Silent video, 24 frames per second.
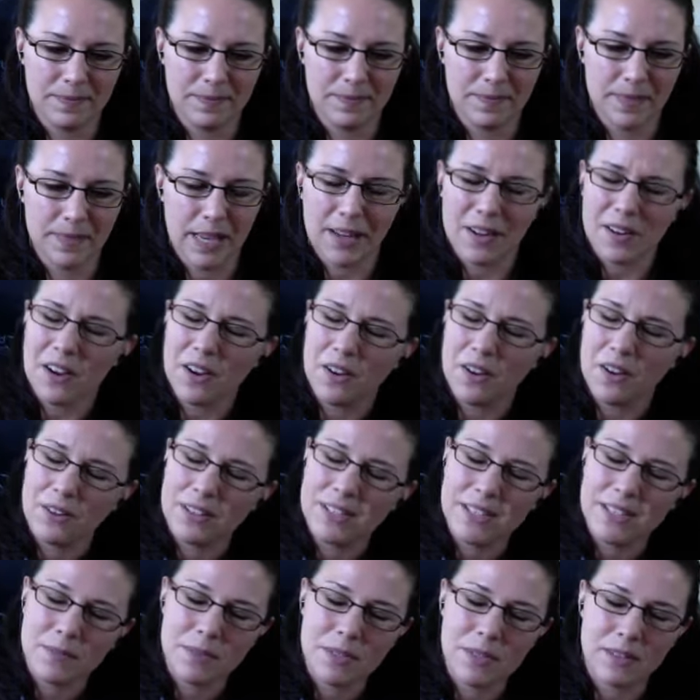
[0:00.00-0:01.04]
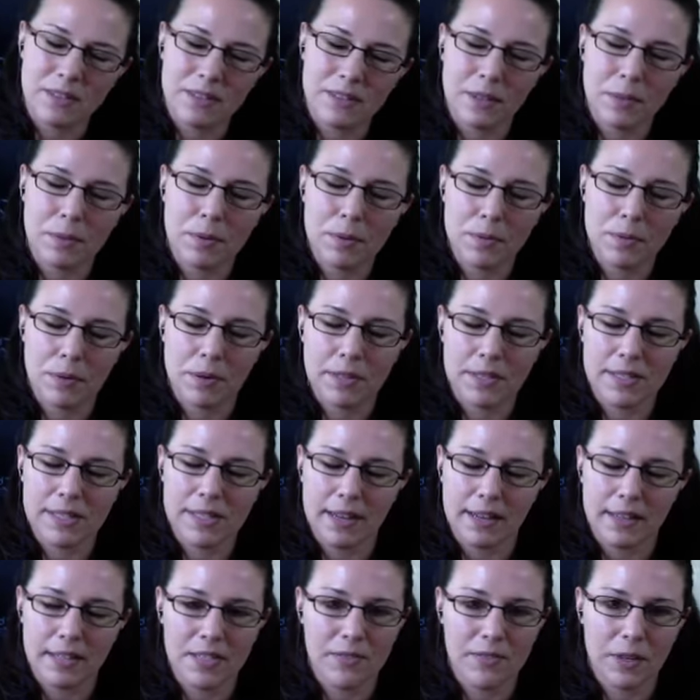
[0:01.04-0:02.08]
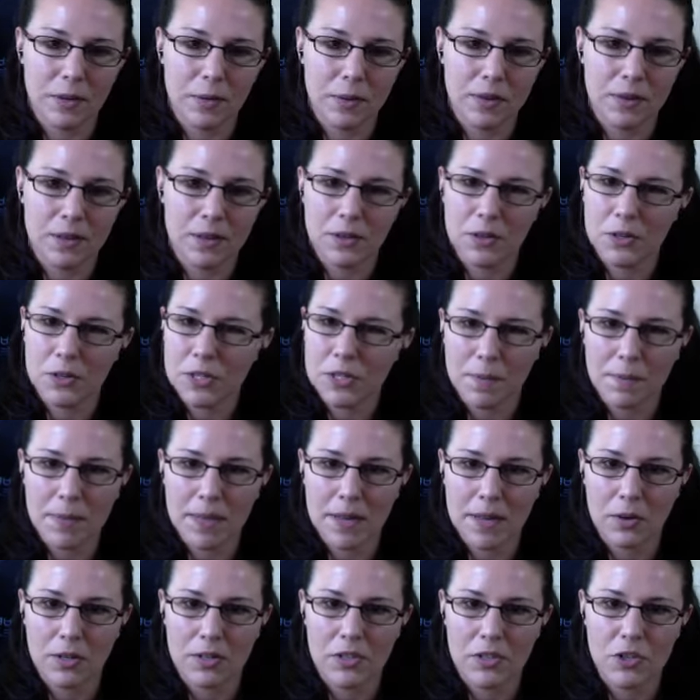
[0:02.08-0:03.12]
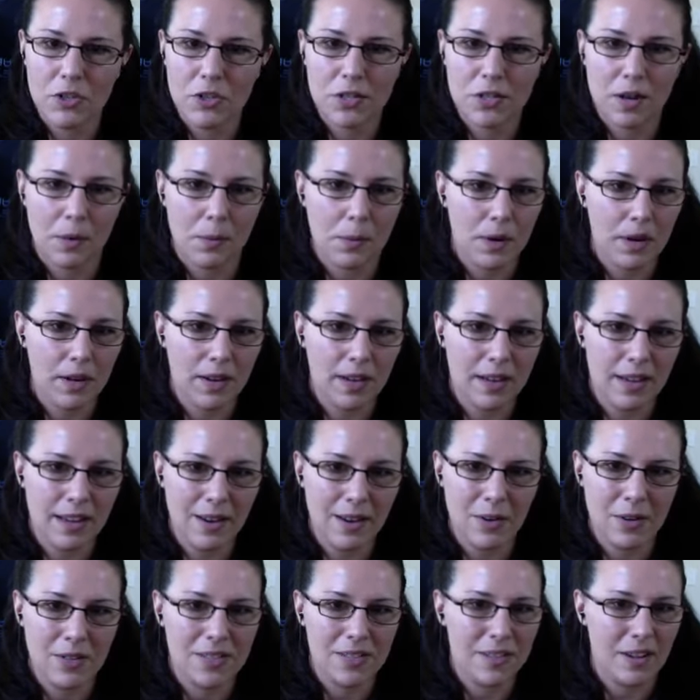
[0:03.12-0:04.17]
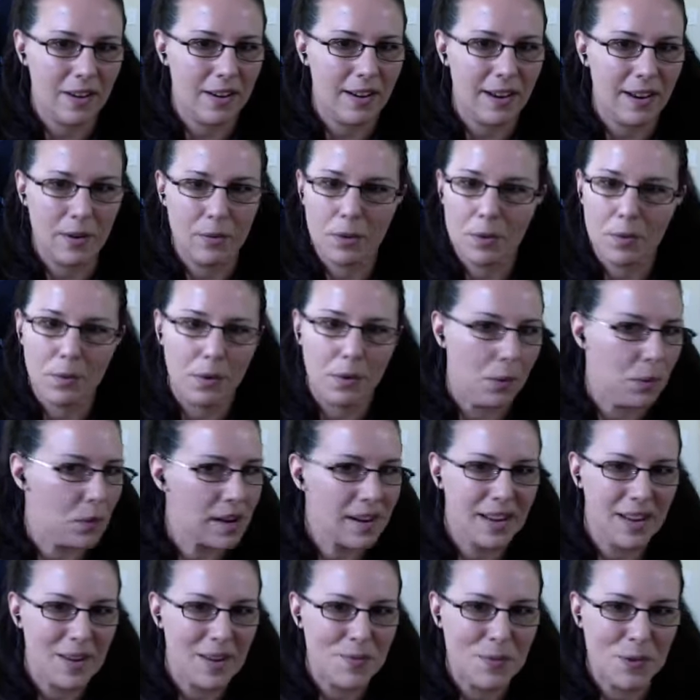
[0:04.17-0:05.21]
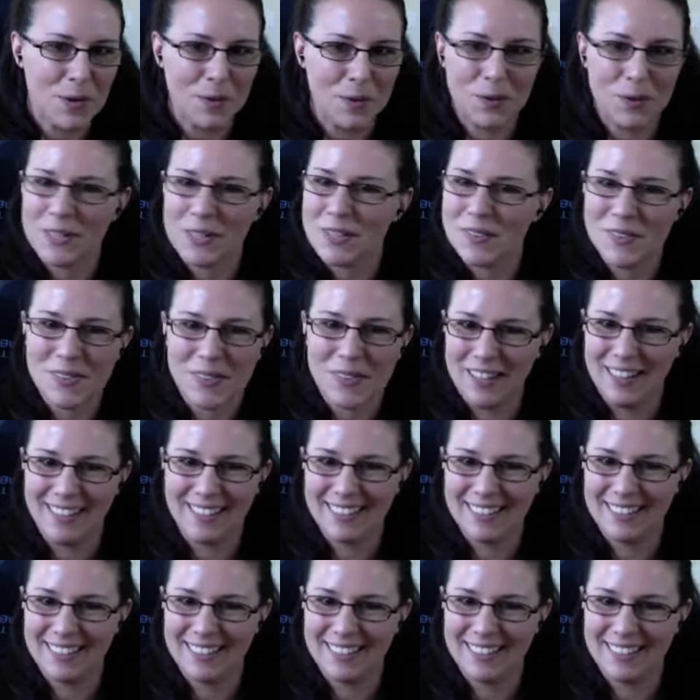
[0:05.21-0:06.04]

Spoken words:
I don't know, it seems to like people aren't satisfied with it or something, or it's just not working, or it's not how we want to work anymore. What do you think?